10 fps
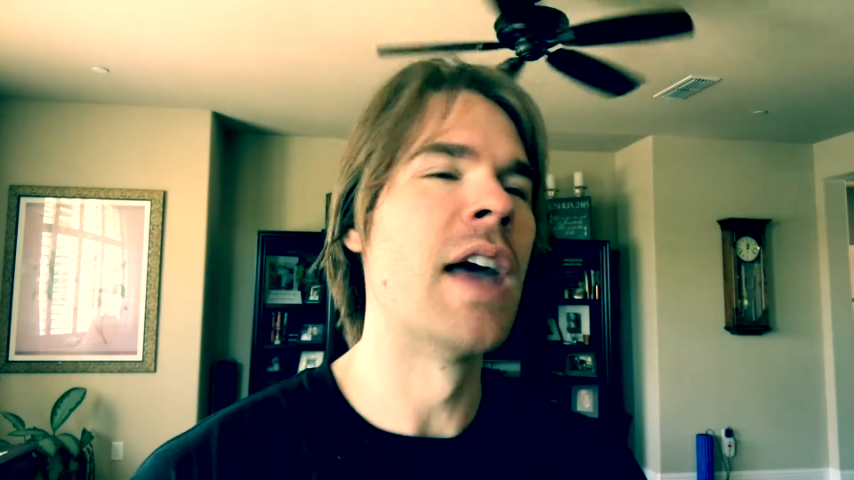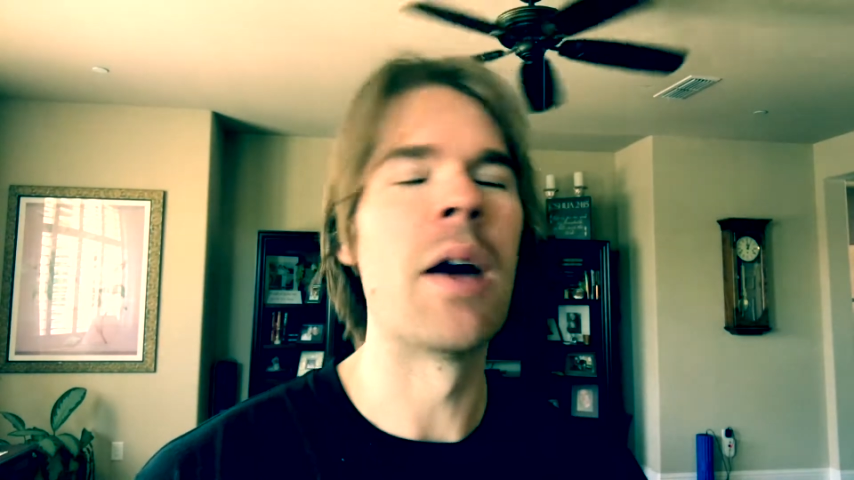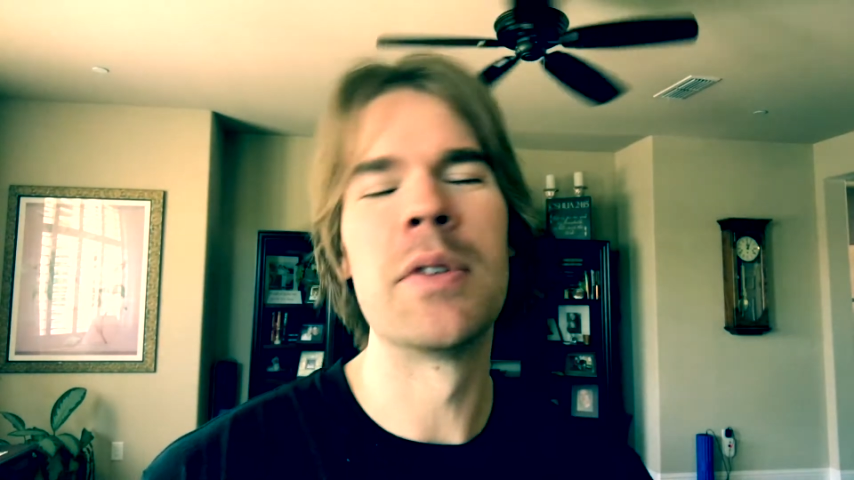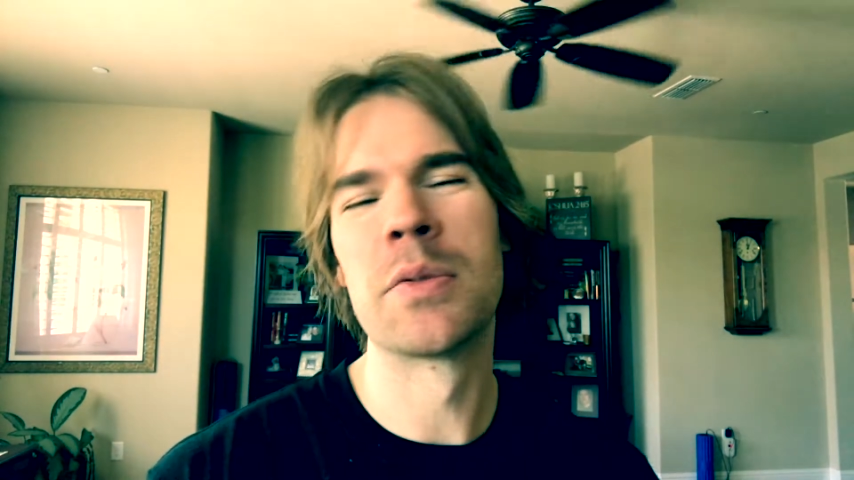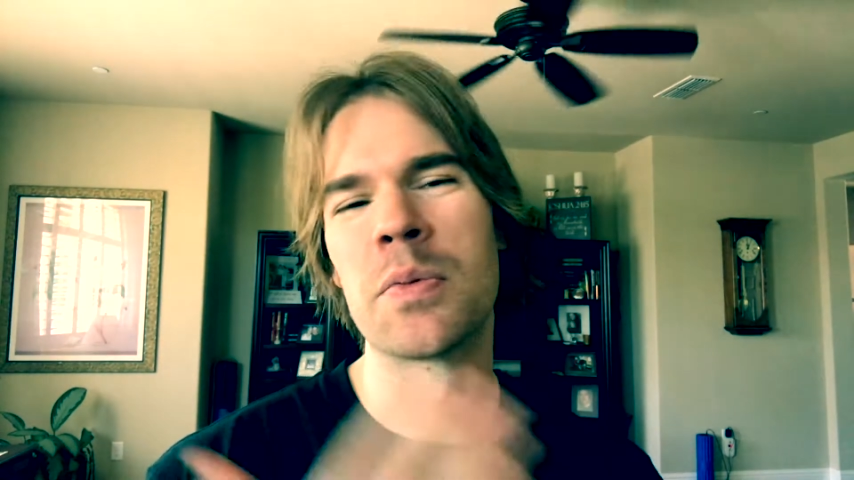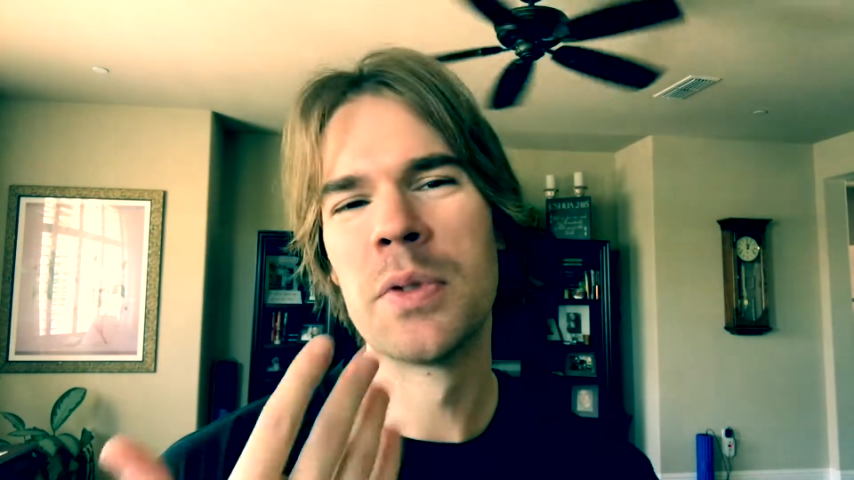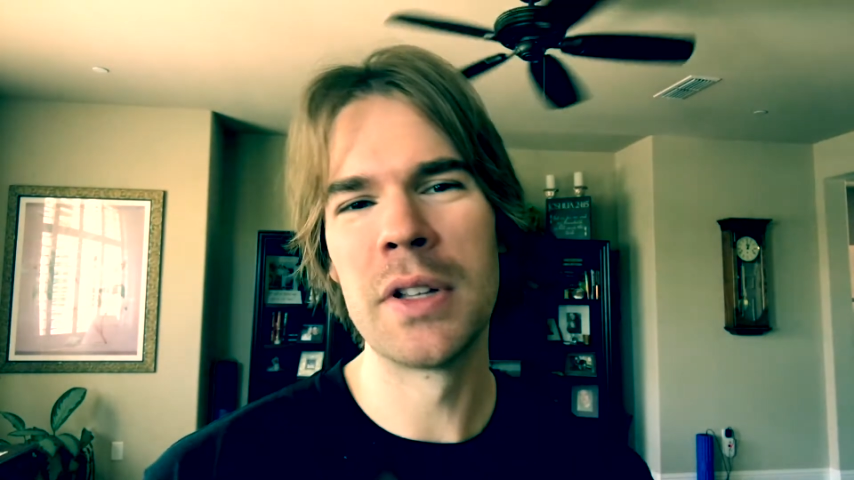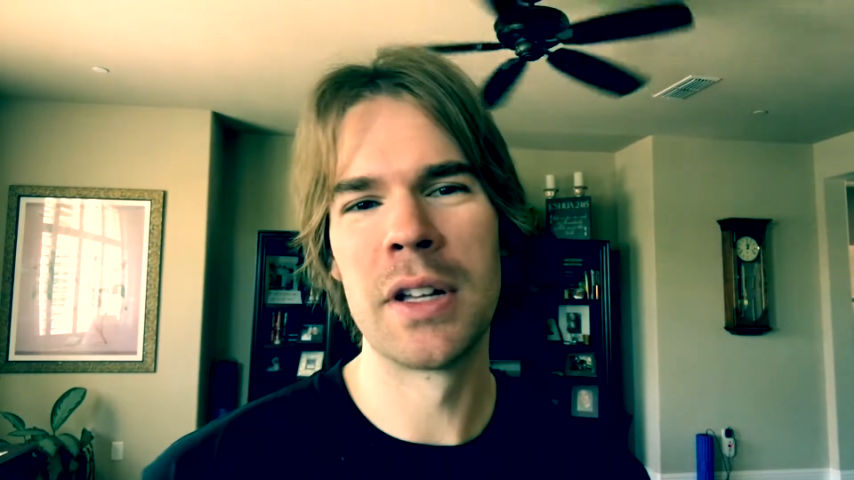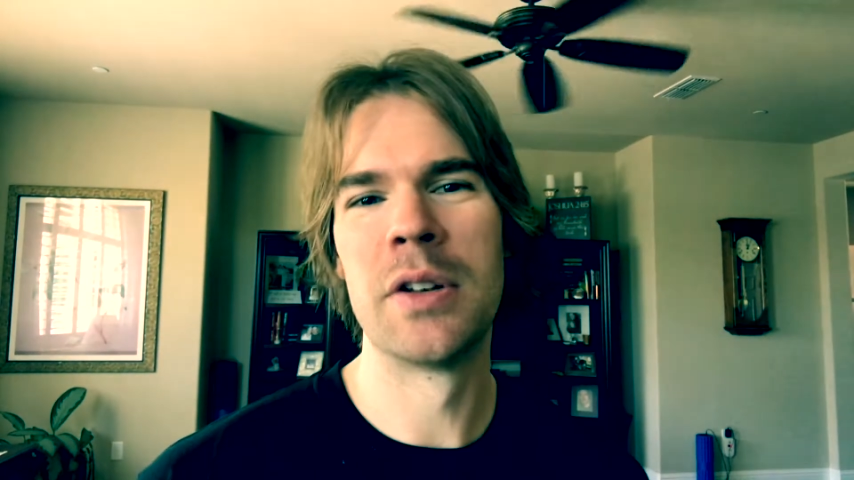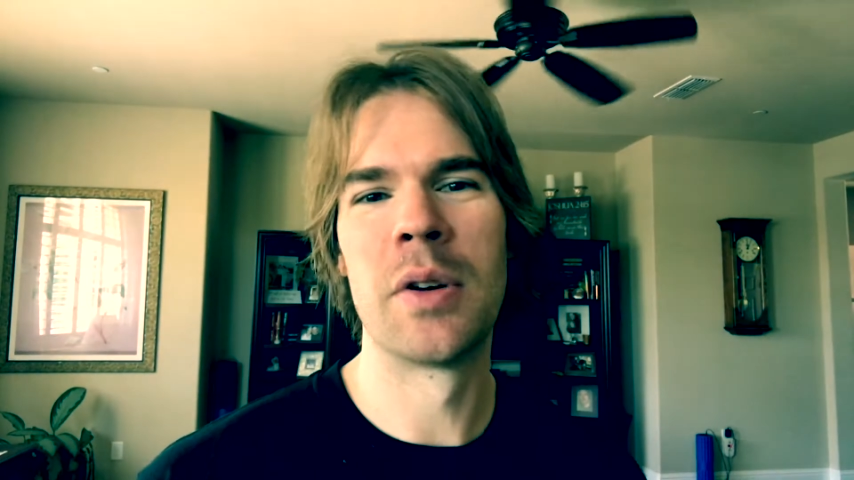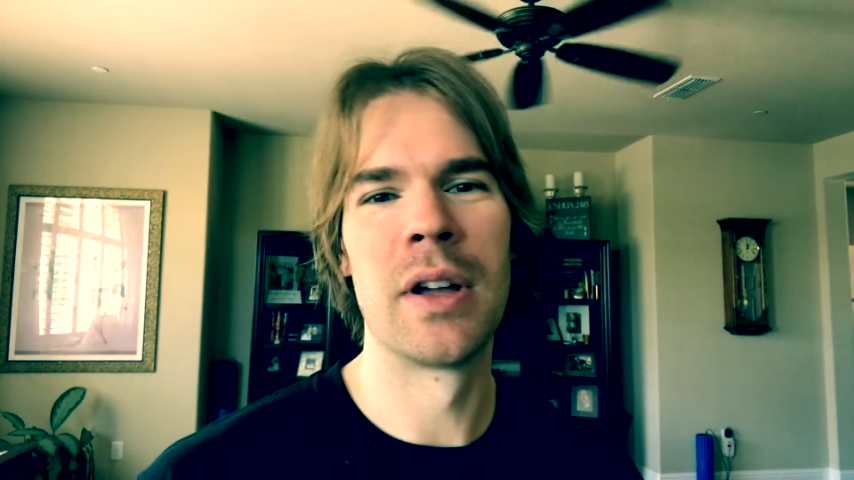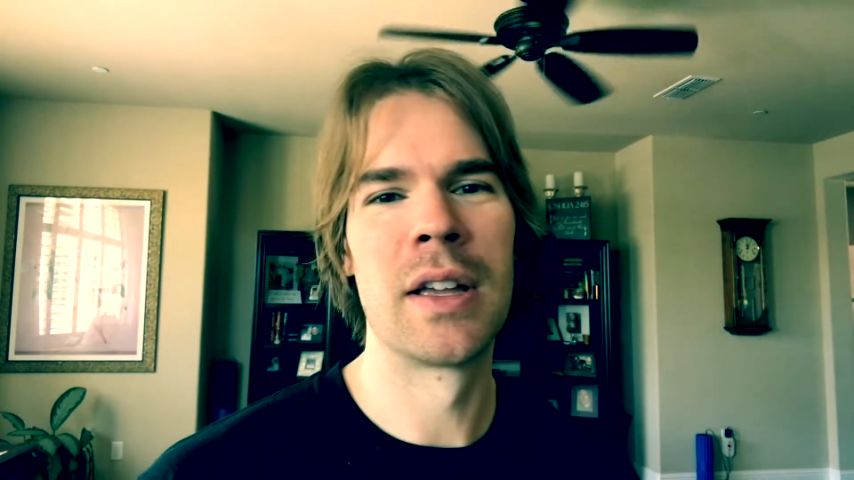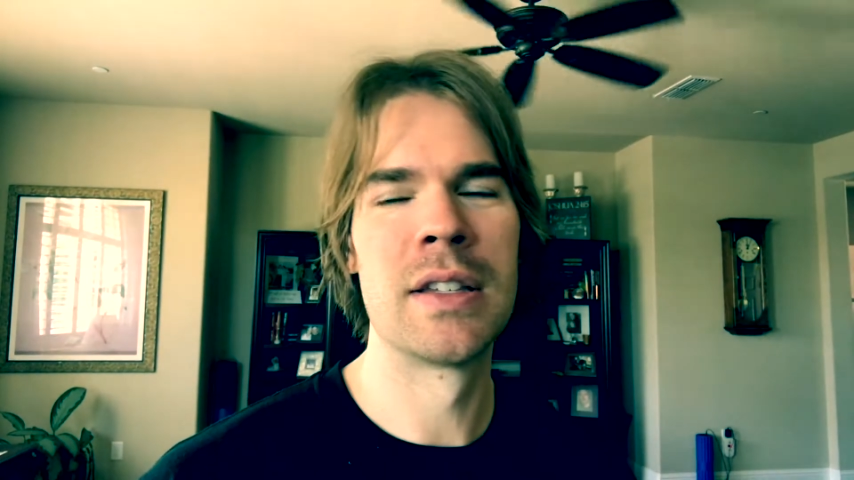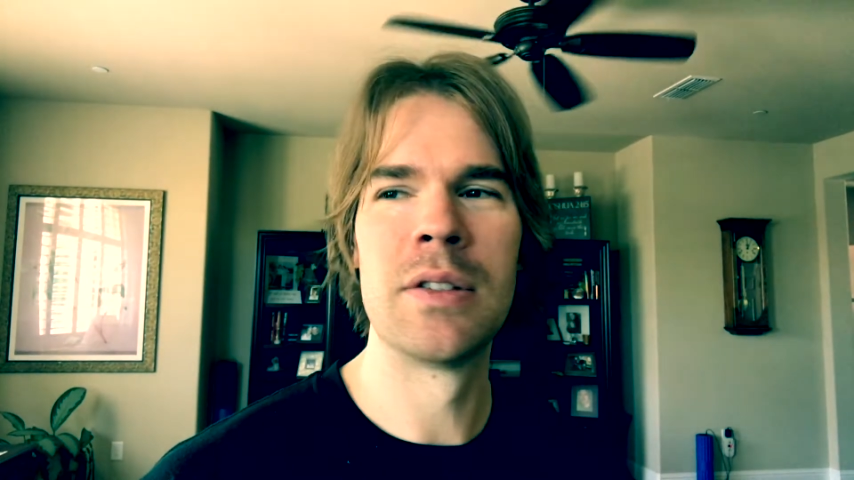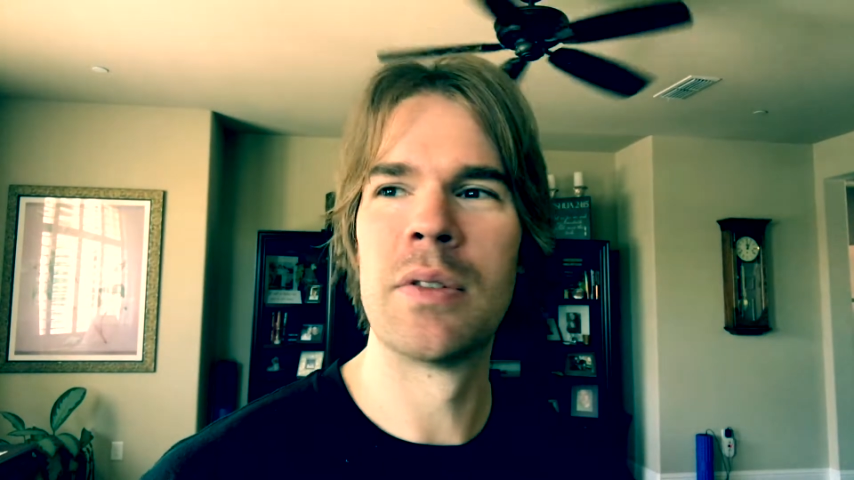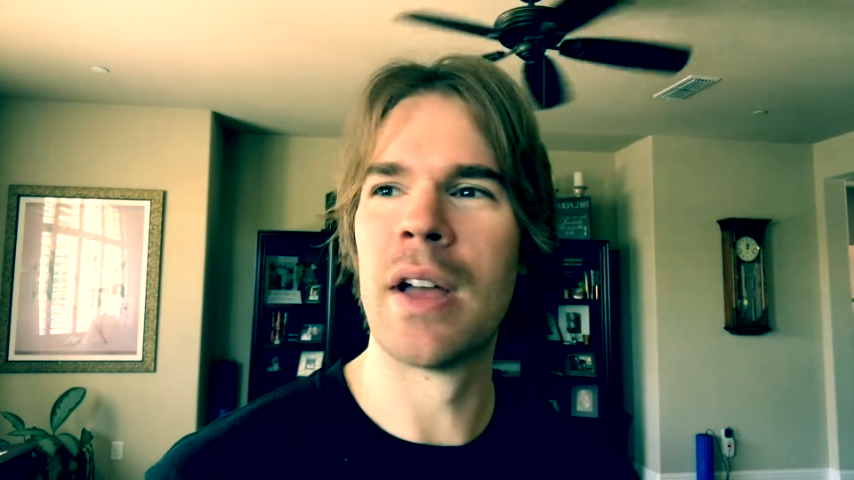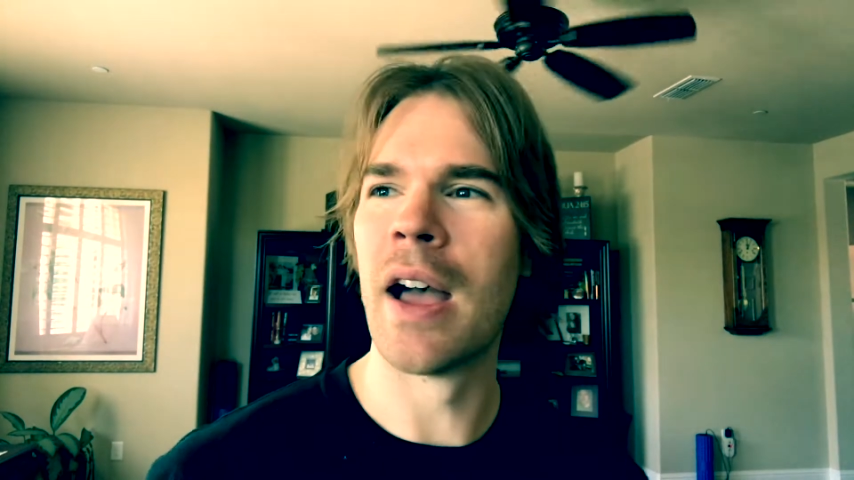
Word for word: That was really annoying, because,